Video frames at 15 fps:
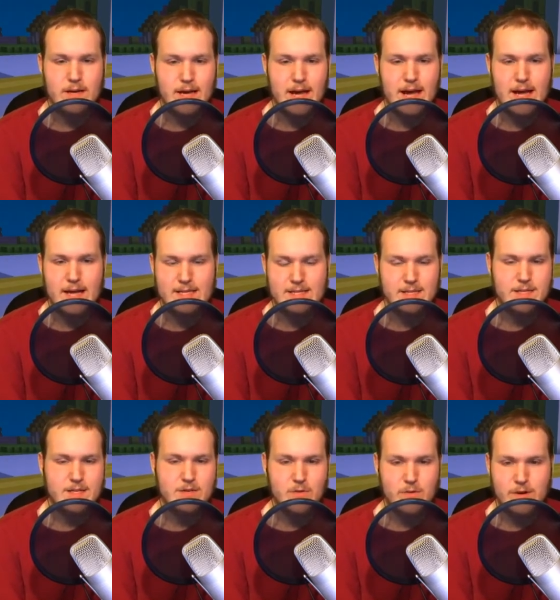as a
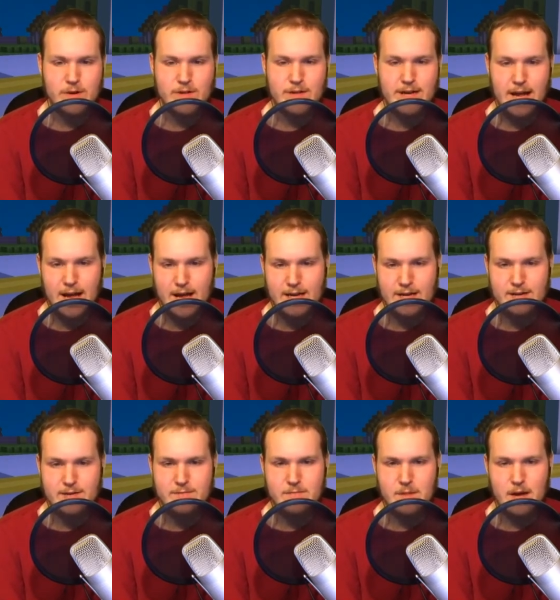tutorial and added
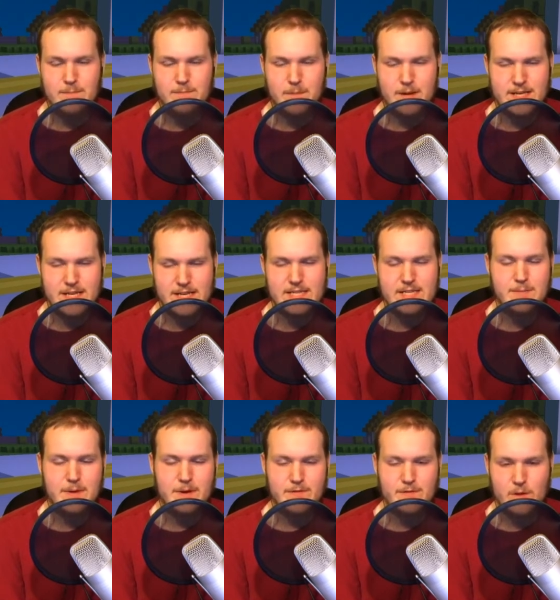a, a teensy
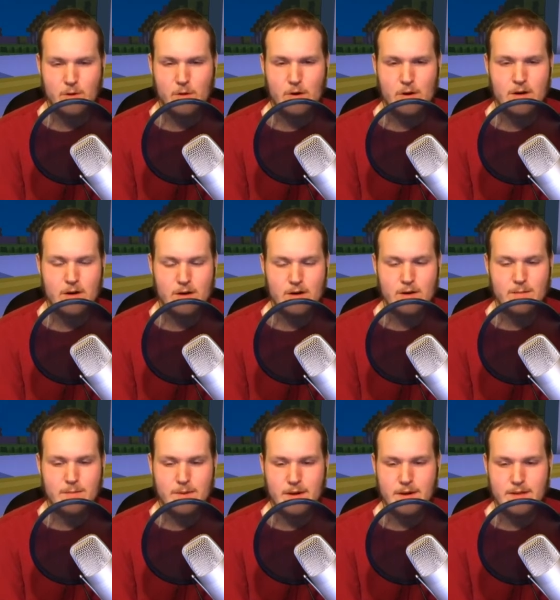bit of lore.
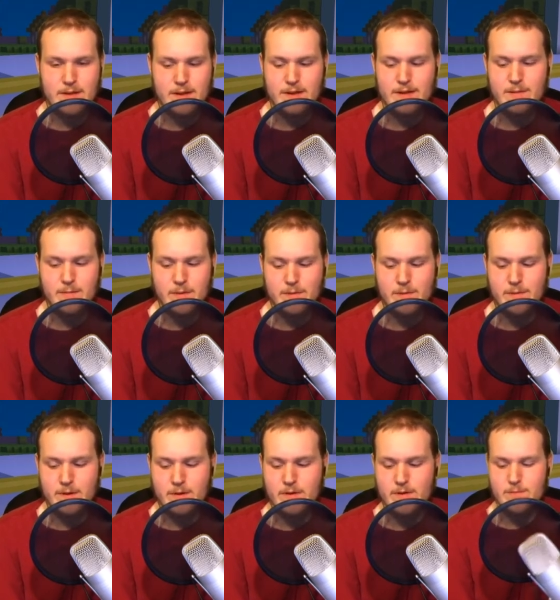But they, they probably
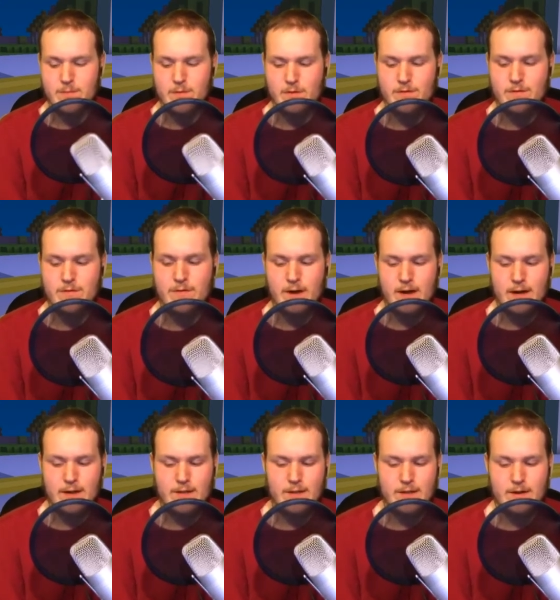could improve
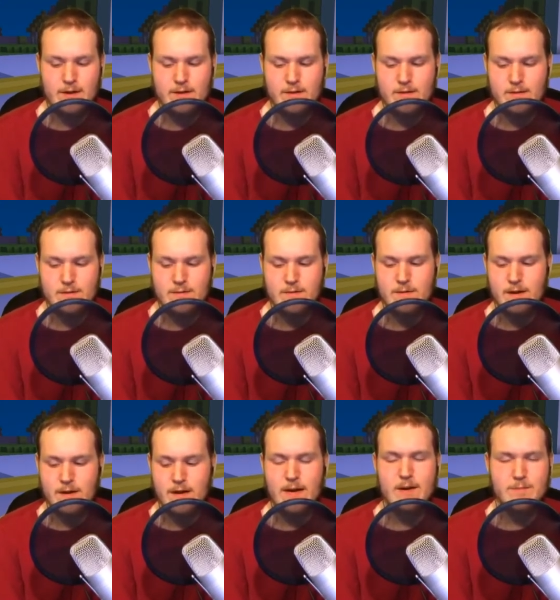on the.
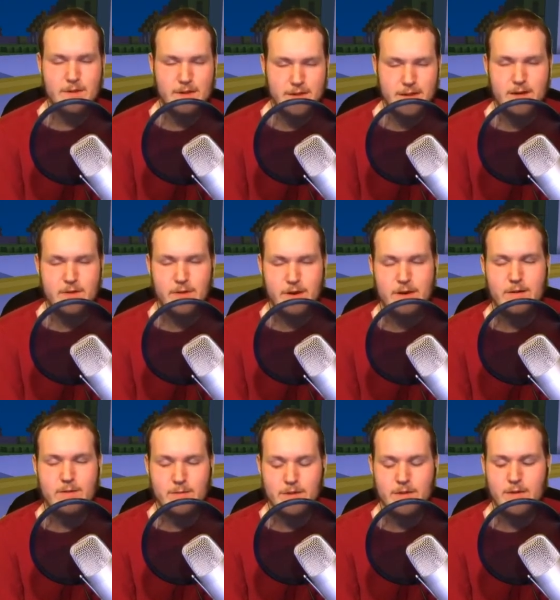I completely agree
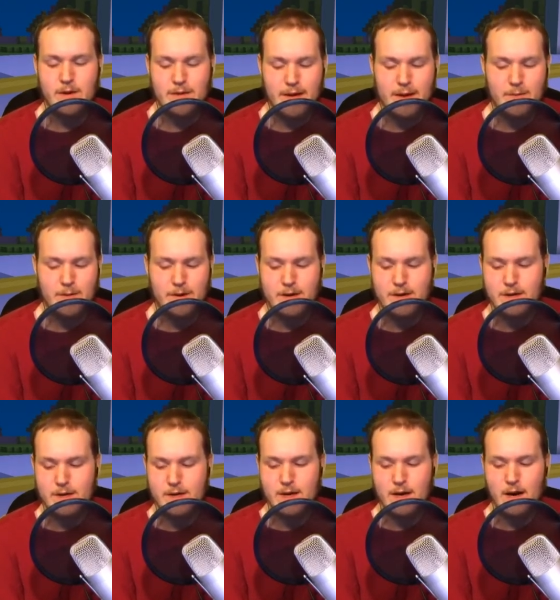you on that one.
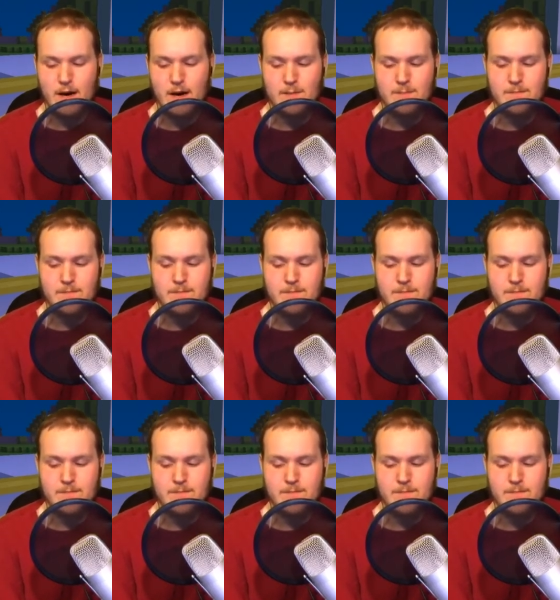Um,